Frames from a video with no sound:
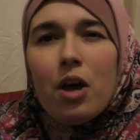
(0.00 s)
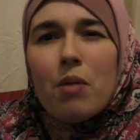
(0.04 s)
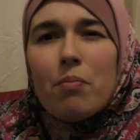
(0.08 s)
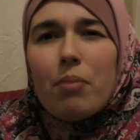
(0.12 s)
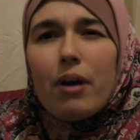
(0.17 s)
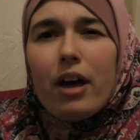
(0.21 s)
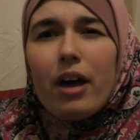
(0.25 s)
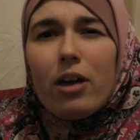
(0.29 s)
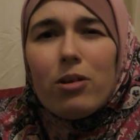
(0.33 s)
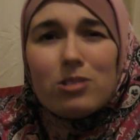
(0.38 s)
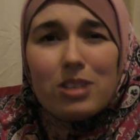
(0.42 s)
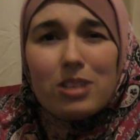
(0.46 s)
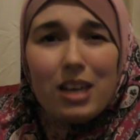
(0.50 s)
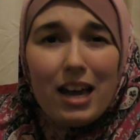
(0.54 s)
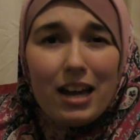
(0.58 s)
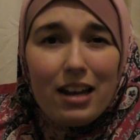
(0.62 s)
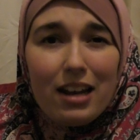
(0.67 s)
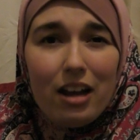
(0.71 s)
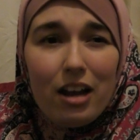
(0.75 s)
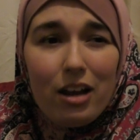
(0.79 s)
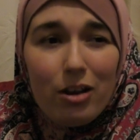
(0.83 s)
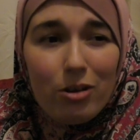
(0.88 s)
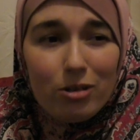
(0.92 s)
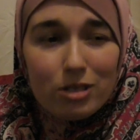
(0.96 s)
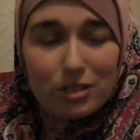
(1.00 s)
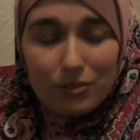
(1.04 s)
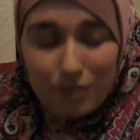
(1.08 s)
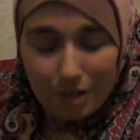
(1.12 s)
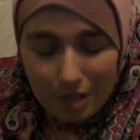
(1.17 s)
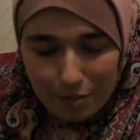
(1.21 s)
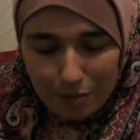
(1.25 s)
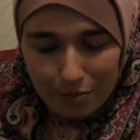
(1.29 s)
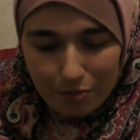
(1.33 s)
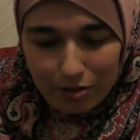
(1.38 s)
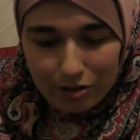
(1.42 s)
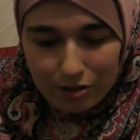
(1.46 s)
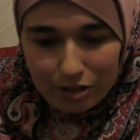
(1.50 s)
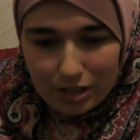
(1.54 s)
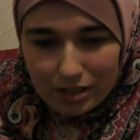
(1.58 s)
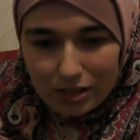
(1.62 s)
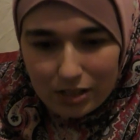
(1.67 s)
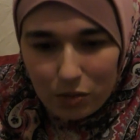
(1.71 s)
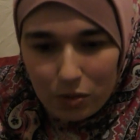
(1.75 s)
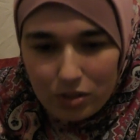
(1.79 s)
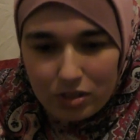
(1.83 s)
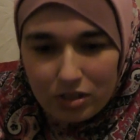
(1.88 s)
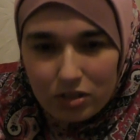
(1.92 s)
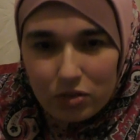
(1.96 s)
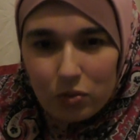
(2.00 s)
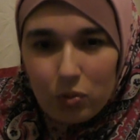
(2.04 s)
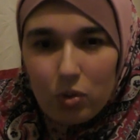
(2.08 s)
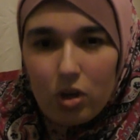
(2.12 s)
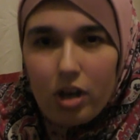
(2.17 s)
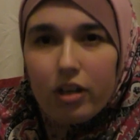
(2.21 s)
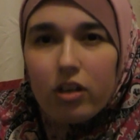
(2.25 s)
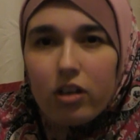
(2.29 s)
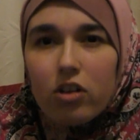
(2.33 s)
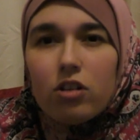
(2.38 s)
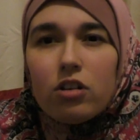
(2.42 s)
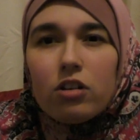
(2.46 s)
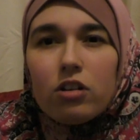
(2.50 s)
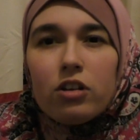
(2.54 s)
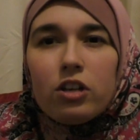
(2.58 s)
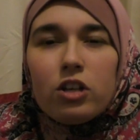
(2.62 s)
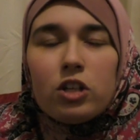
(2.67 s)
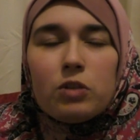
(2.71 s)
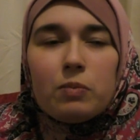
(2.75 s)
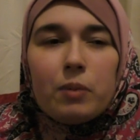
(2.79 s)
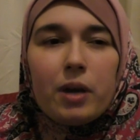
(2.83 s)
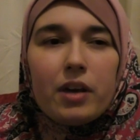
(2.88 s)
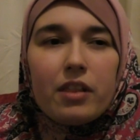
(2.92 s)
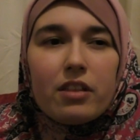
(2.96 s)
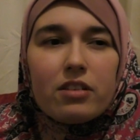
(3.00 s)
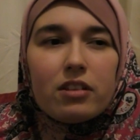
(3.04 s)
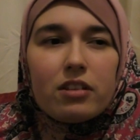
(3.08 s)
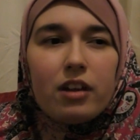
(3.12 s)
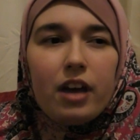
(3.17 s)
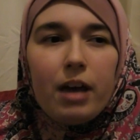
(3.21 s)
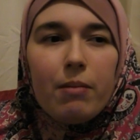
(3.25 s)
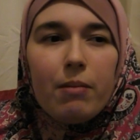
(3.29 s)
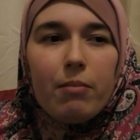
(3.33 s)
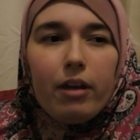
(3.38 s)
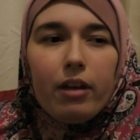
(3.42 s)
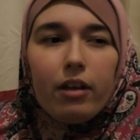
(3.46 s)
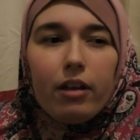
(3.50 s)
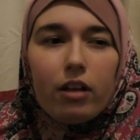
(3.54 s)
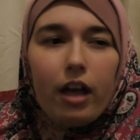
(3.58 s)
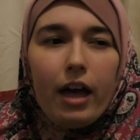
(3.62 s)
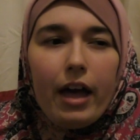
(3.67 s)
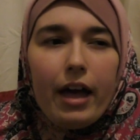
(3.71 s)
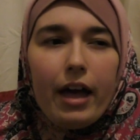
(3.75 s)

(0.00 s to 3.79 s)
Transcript: But I also had lots of other projects I wanted to work on, because by the time I